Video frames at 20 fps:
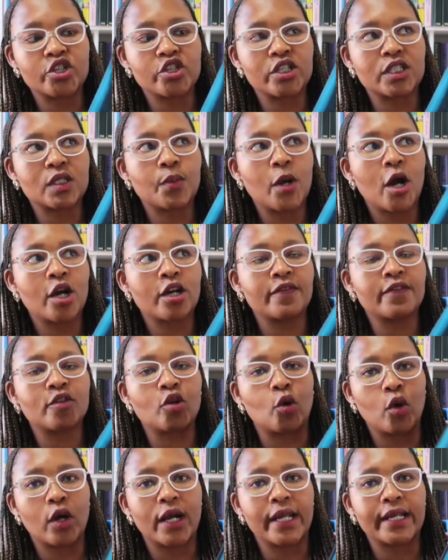She's part of the
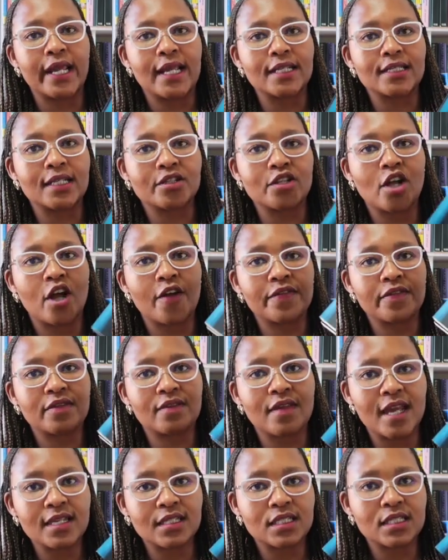organizers of
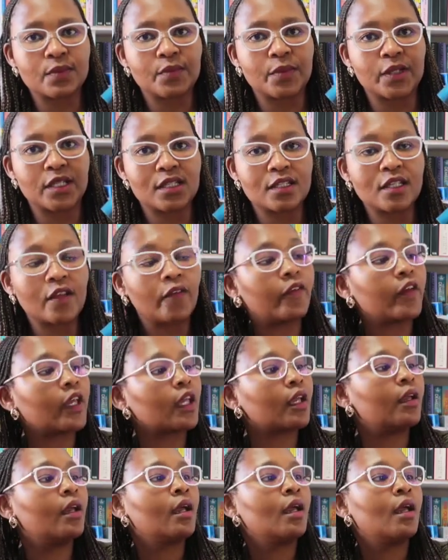that
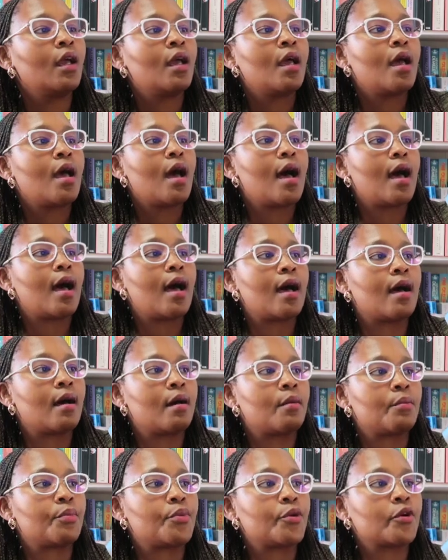specific
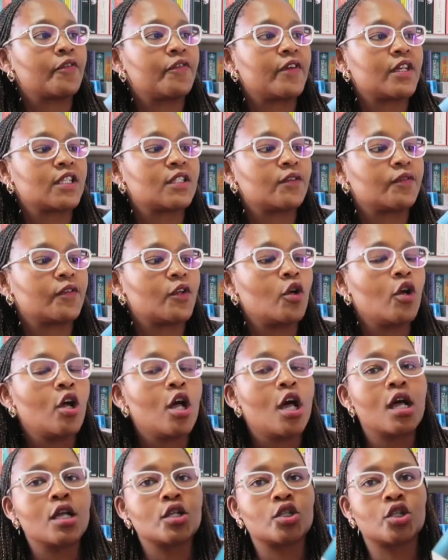book festival,
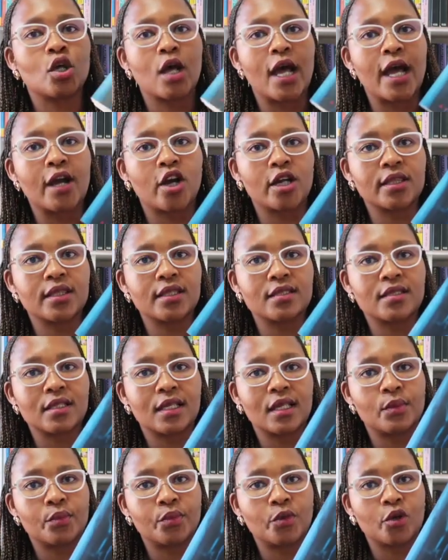so I got the
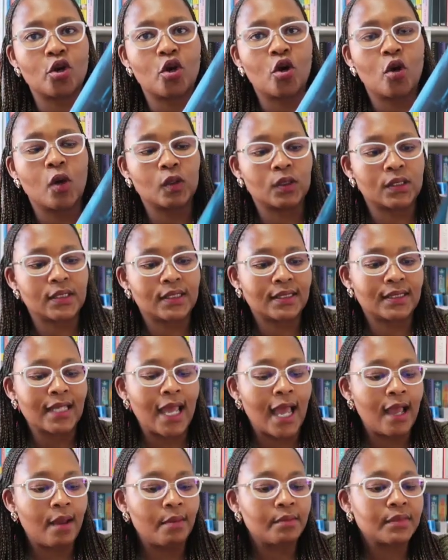second book called
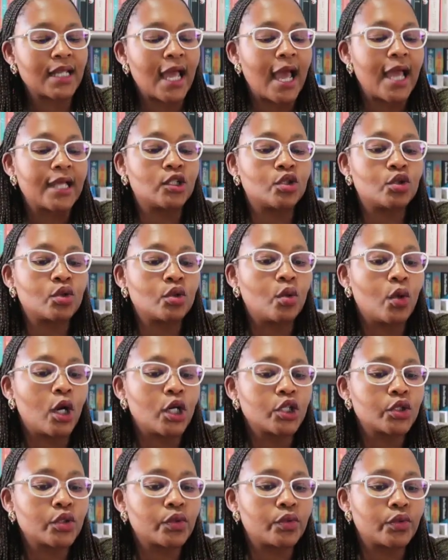Damned. I do
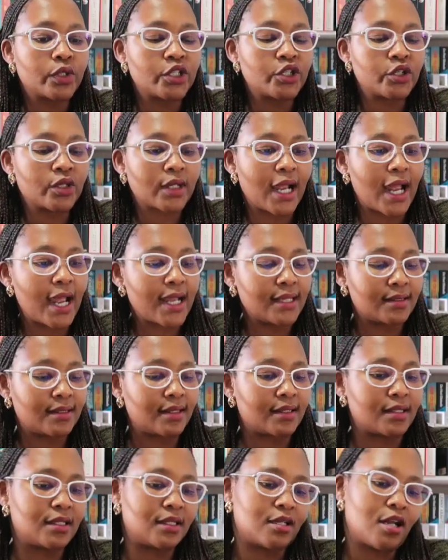want to read you guys
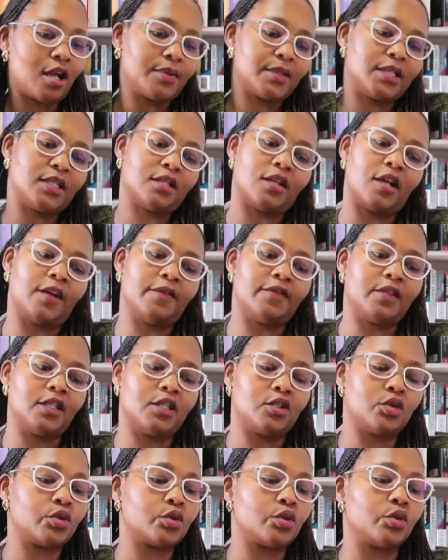the synopsis of
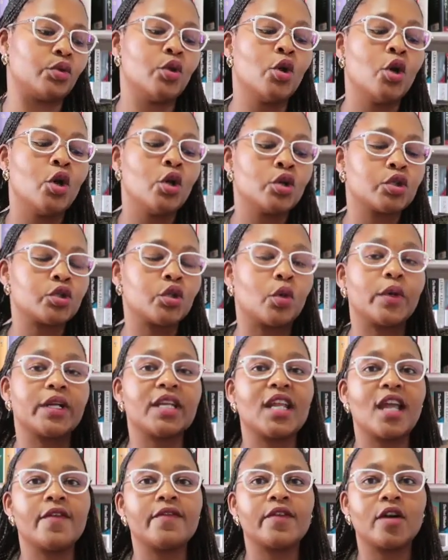these two, so
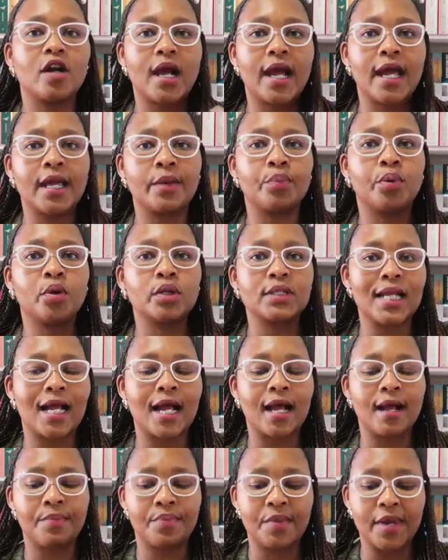whenever I put
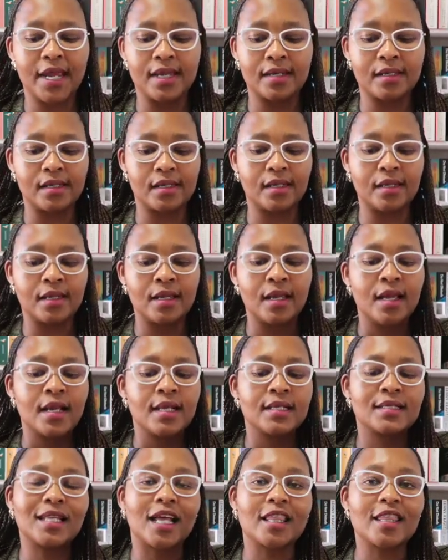up any
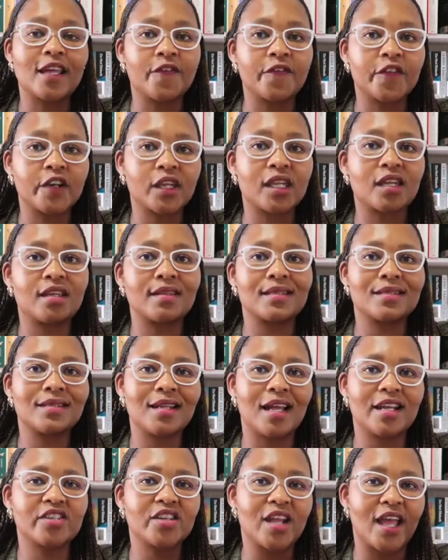South African
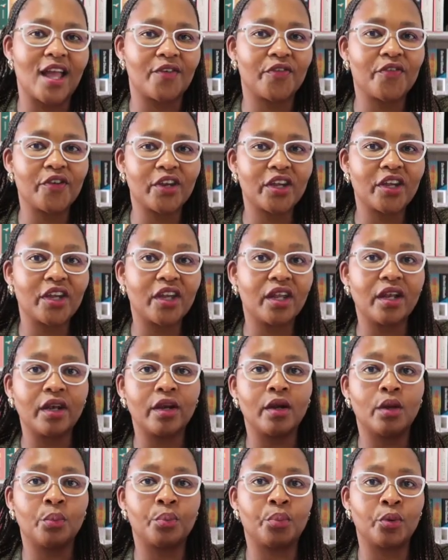slash
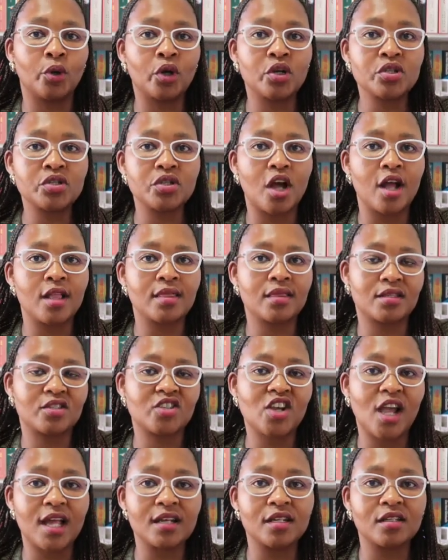African books on the
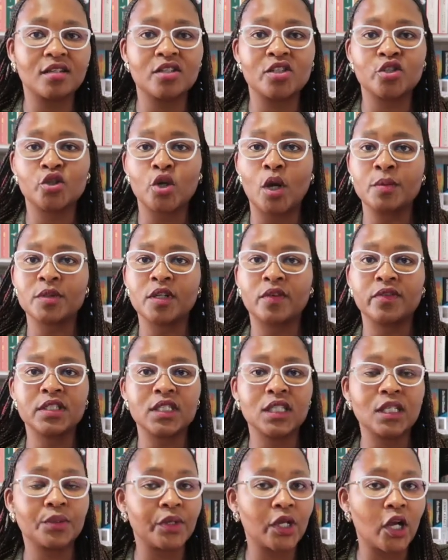channel in terms of
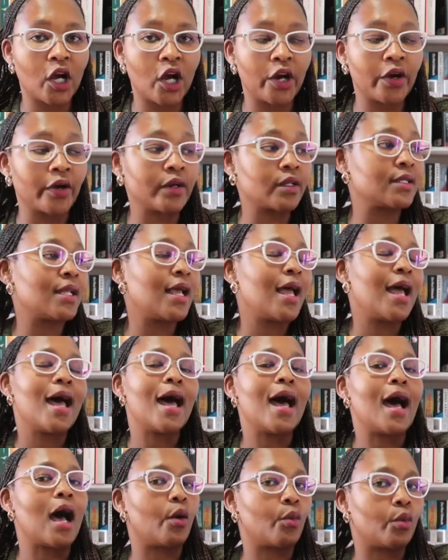TBRs,
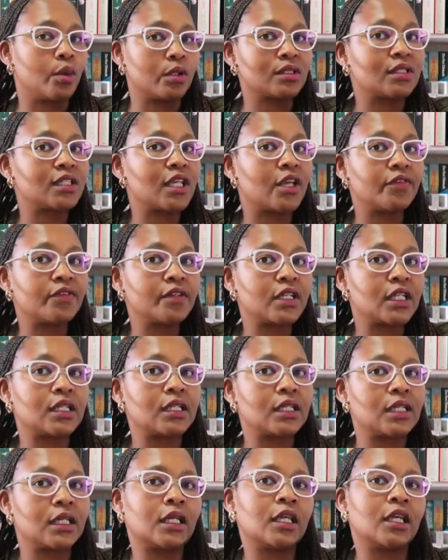I will
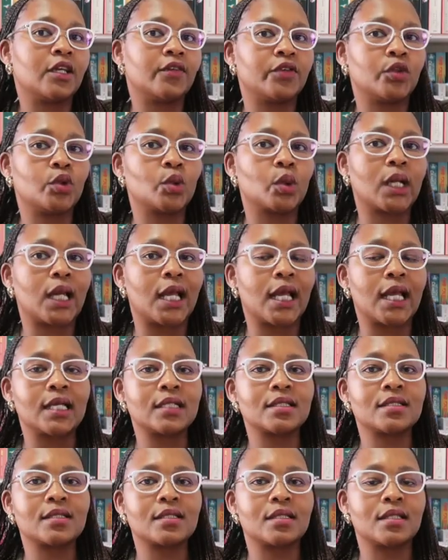definitely give you
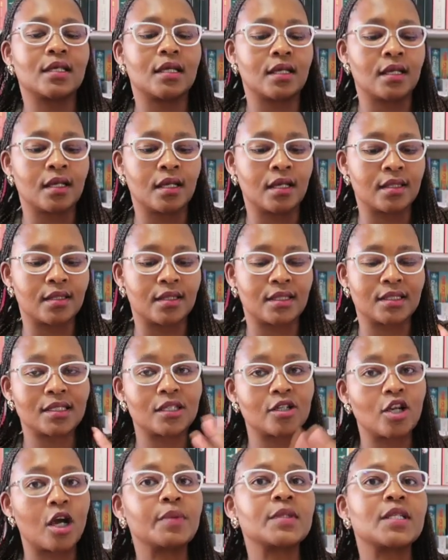guys the
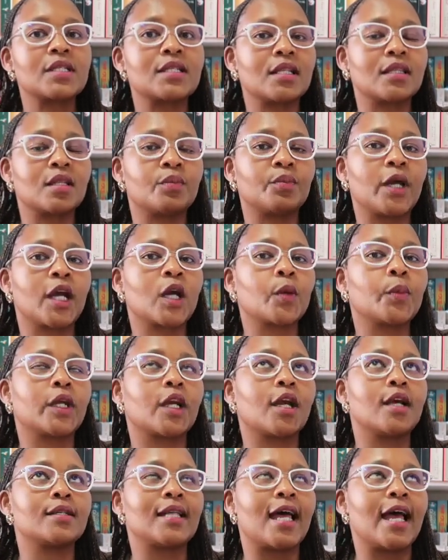synopsis at the back,
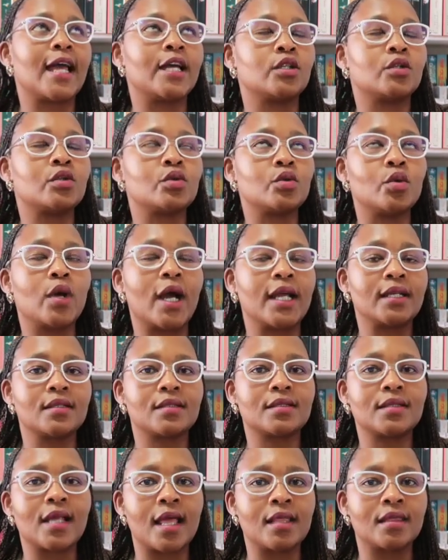because I do
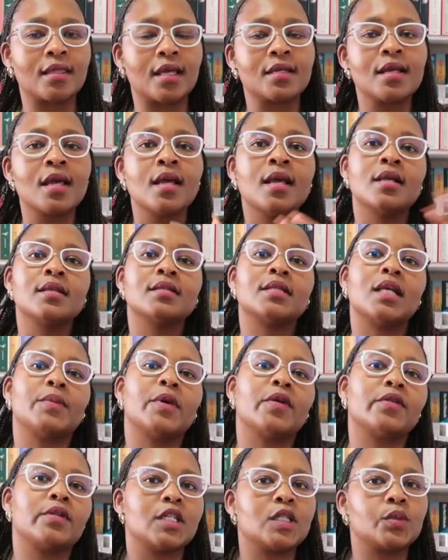understand that
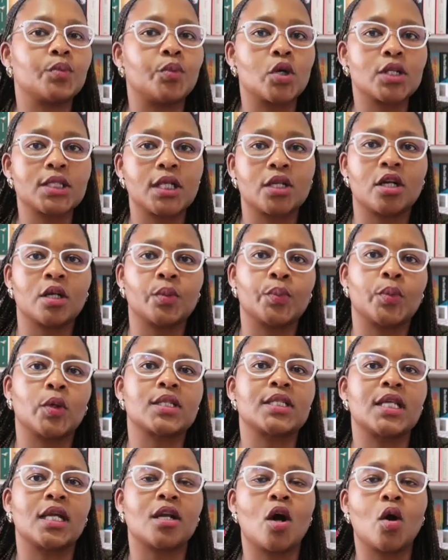some of these books are not
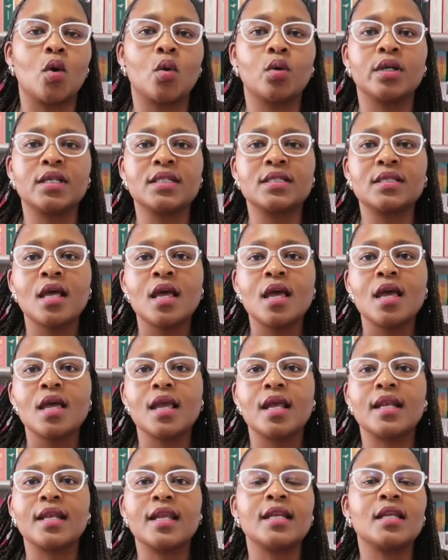books that are always
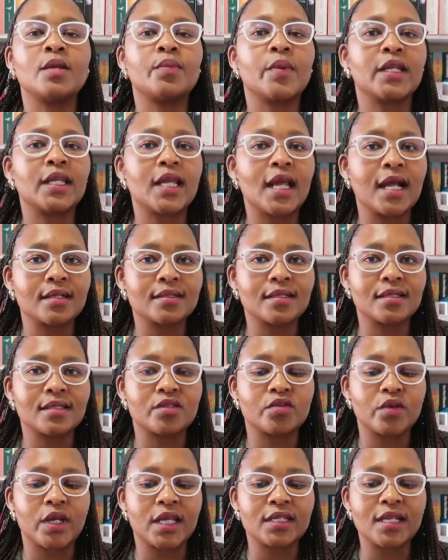in anybody
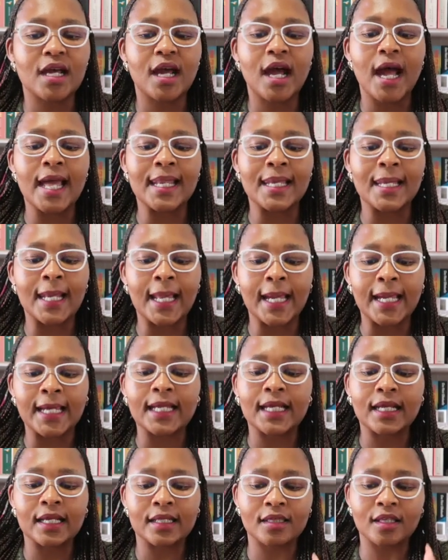else's radar,
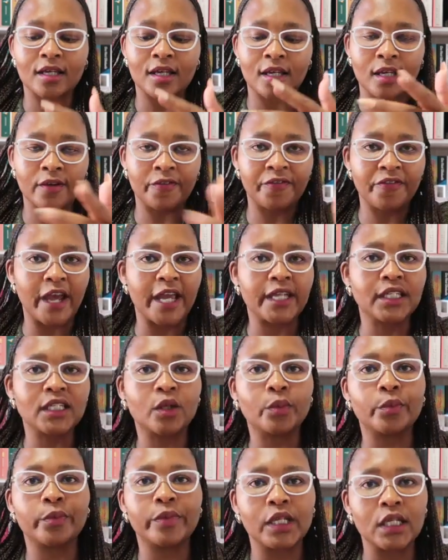unlike the
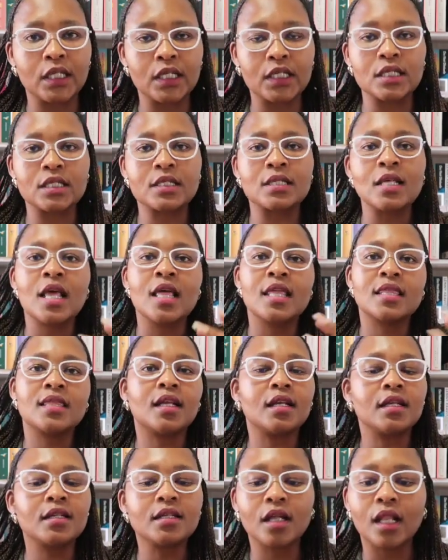Finding Me's,
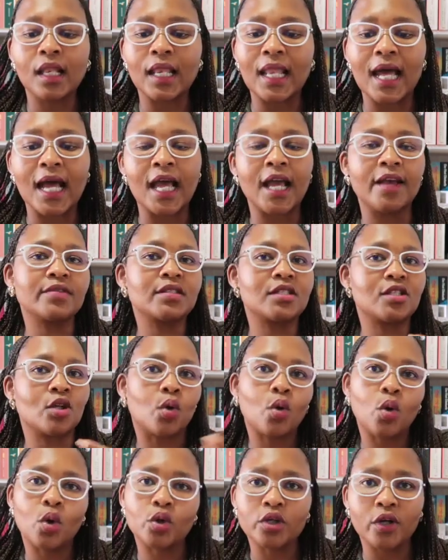the Little Lives,
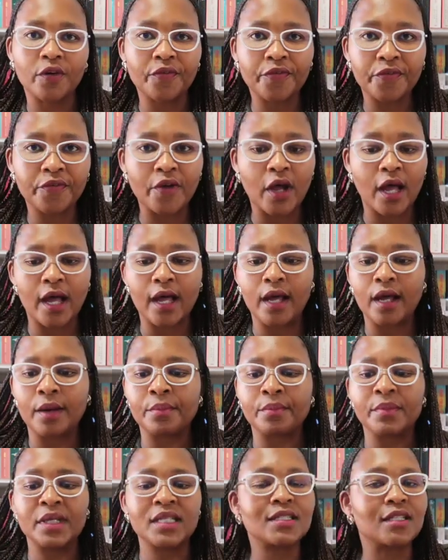the Court of
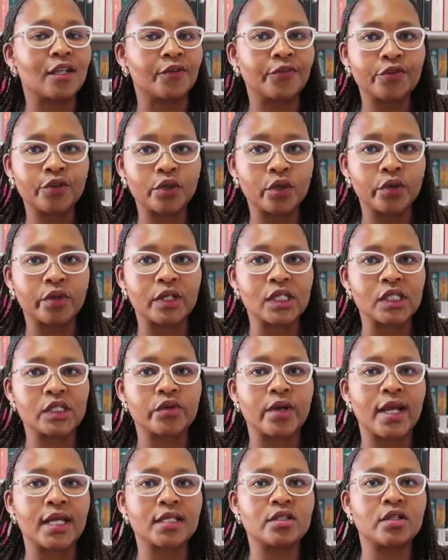Mist and
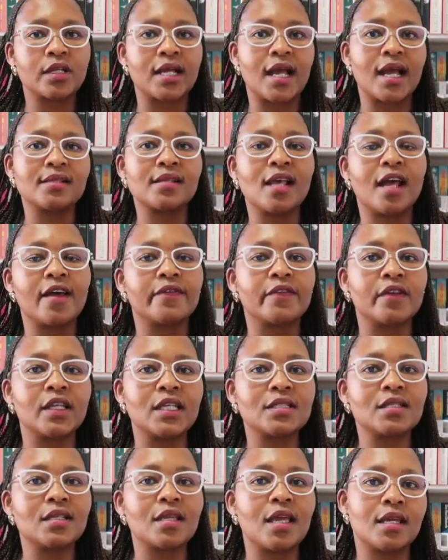Furies, right? You guys have
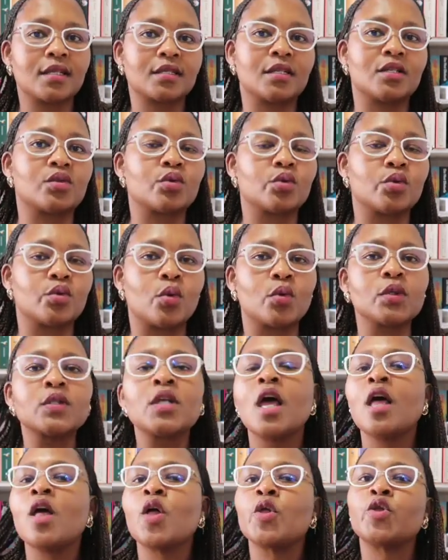easy access to those.